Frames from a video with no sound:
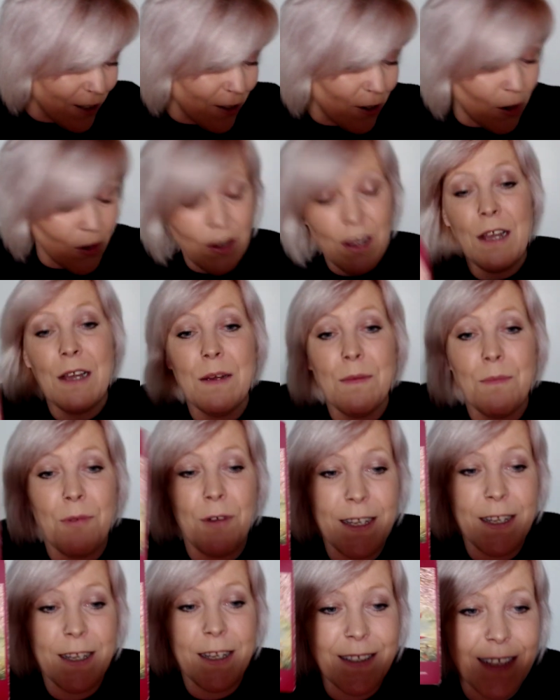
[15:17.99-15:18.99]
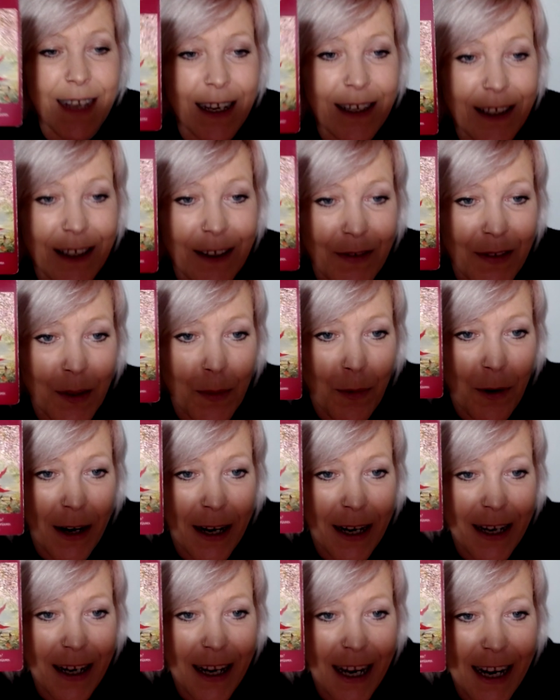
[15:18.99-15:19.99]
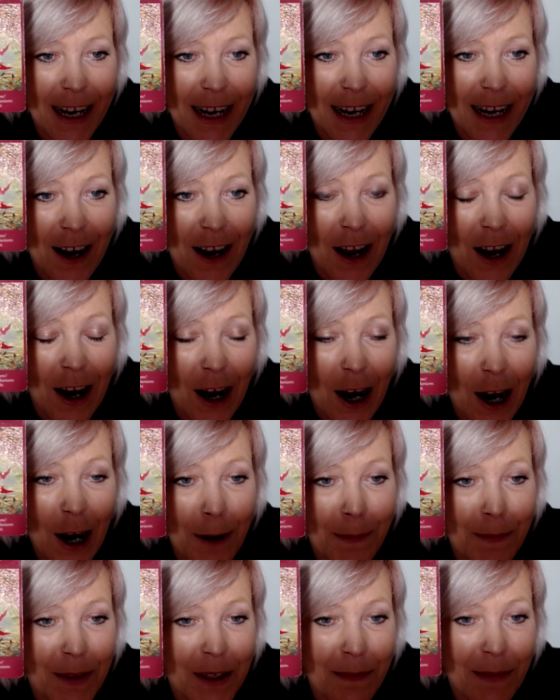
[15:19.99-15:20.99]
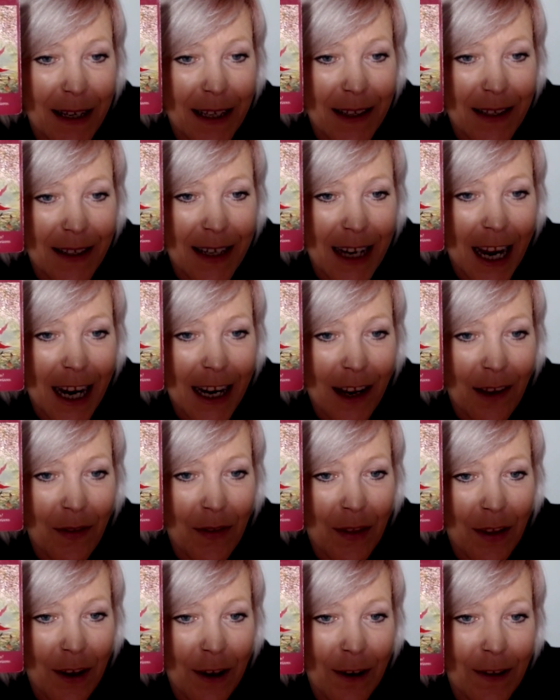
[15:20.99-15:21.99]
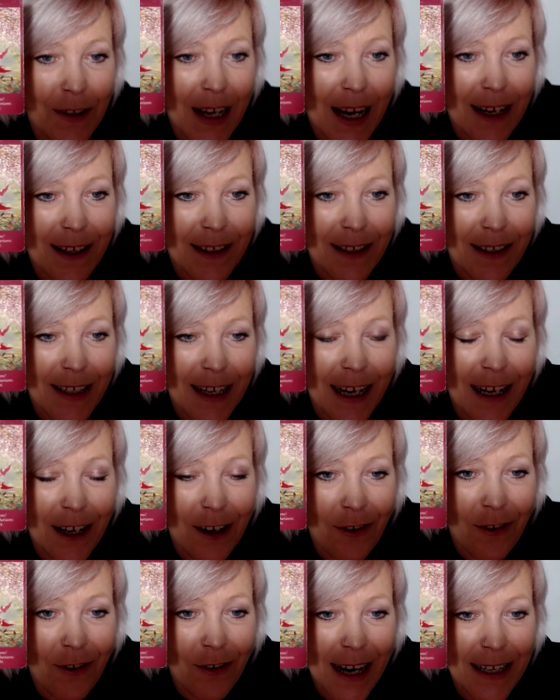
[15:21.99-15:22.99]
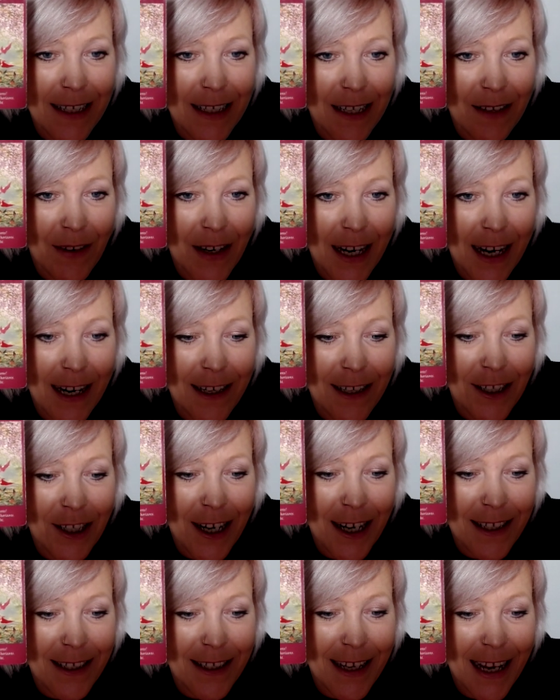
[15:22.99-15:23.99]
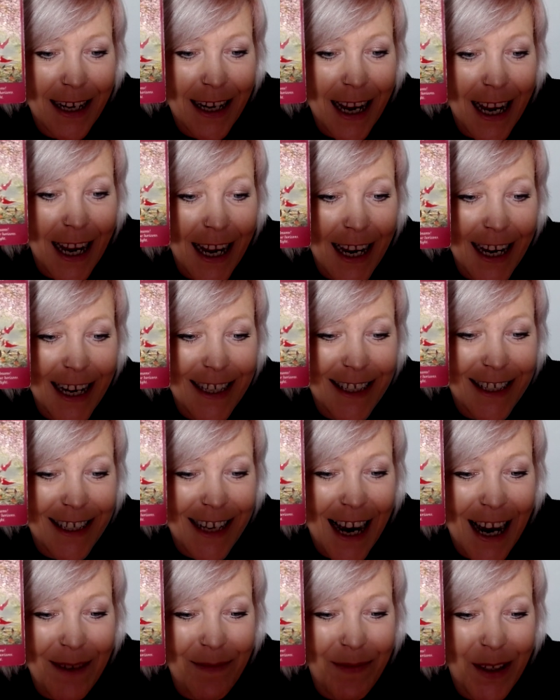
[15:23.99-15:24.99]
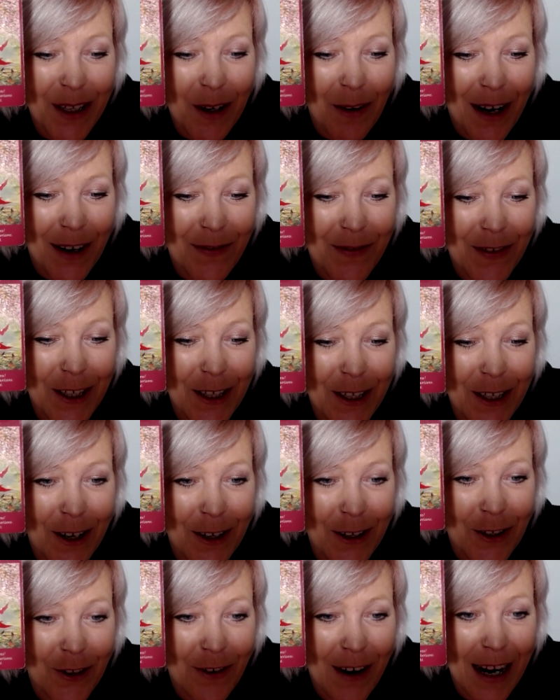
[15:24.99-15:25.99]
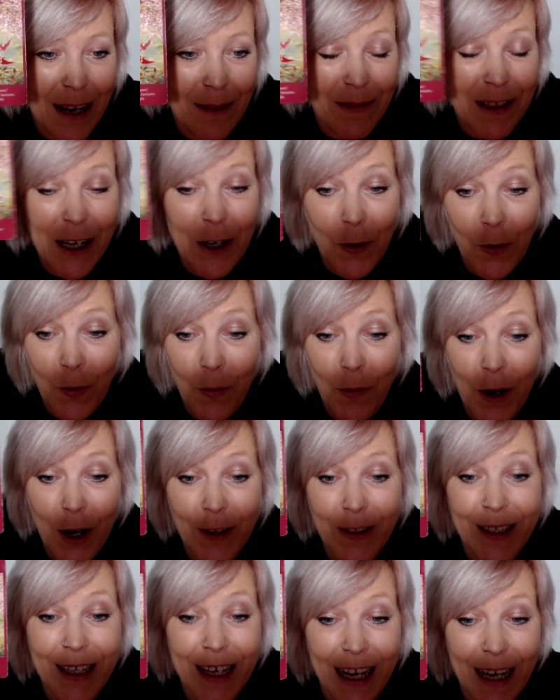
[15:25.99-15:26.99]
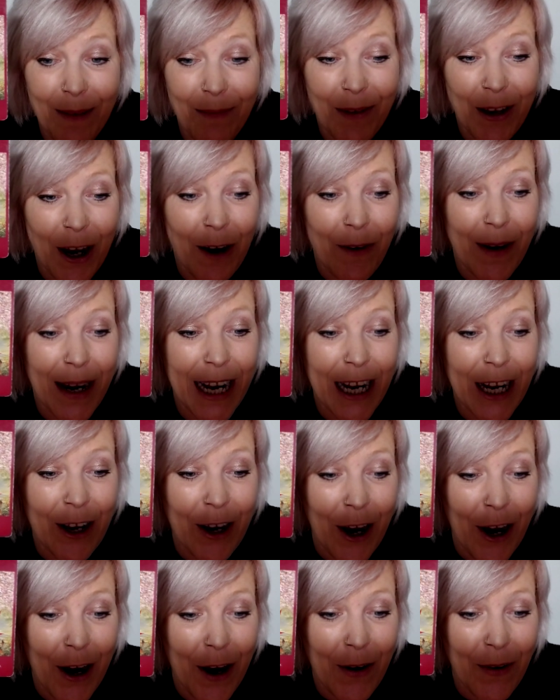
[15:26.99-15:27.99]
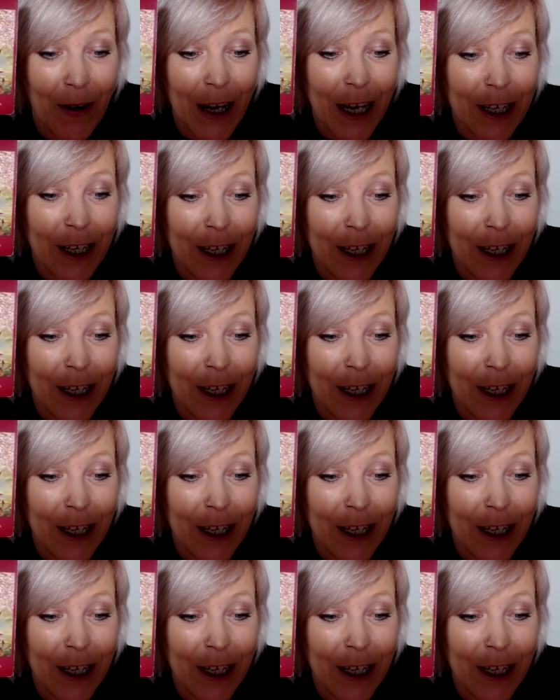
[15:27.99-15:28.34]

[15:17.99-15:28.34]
Look, Princess of Spring here. Optimistic, enthusiastic, creative and energetic. It's time to go after your dreams. In other words, keep going, go.